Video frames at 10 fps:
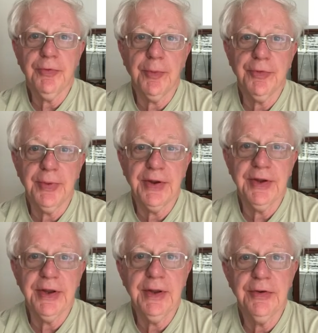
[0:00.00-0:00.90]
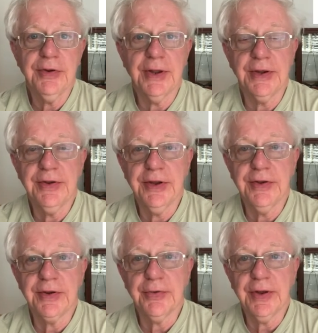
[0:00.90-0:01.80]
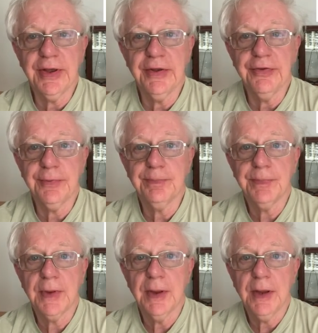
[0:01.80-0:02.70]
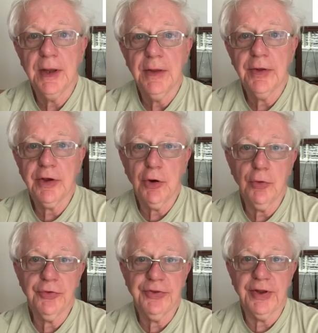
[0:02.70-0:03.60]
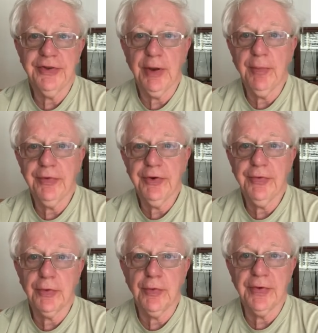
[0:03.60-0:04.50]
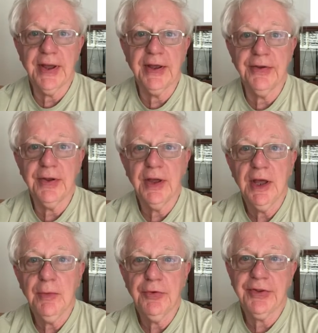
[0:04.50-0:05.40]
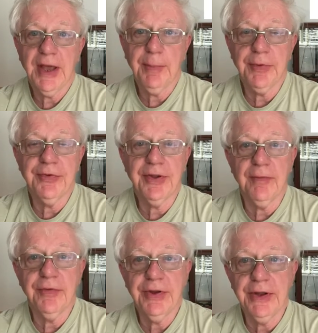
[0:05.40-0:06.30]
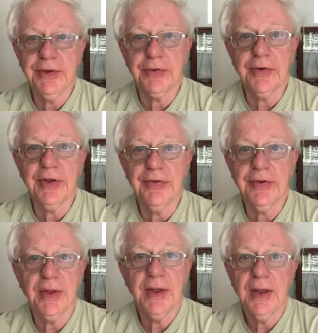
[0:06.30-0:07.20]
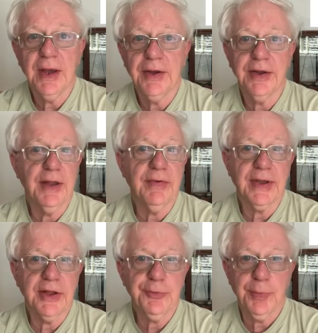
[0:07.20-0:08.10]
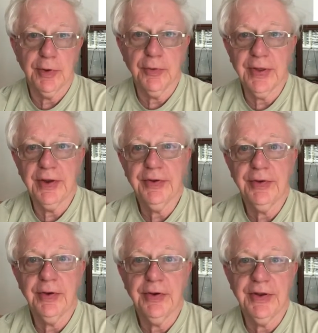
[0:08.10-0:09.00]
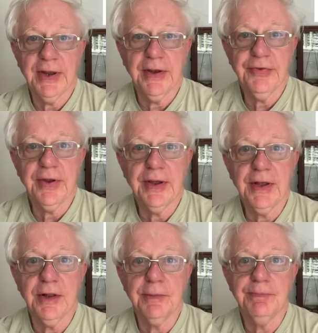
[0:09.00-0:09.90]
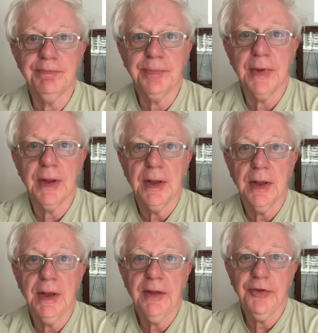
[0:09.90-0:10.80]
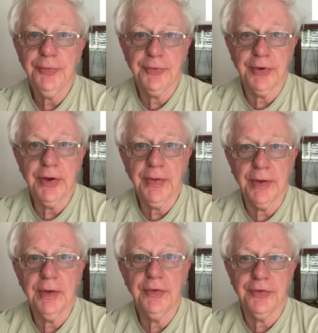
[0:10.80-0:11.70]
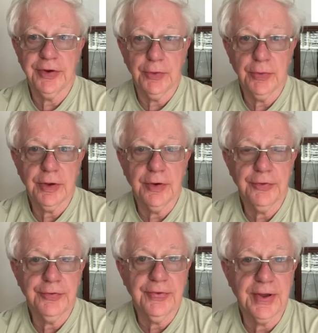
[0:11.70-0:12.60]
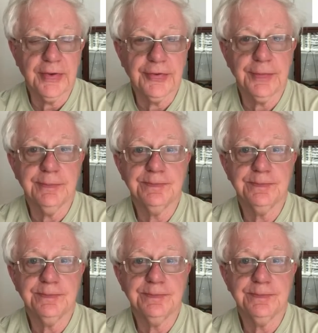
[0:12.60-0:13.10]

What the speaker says: from 20 to 19 degrees. The cold set temperature for overnight was kept at 17 degrees, and it never gets below that on a daily cycle. This was another zero cost fix.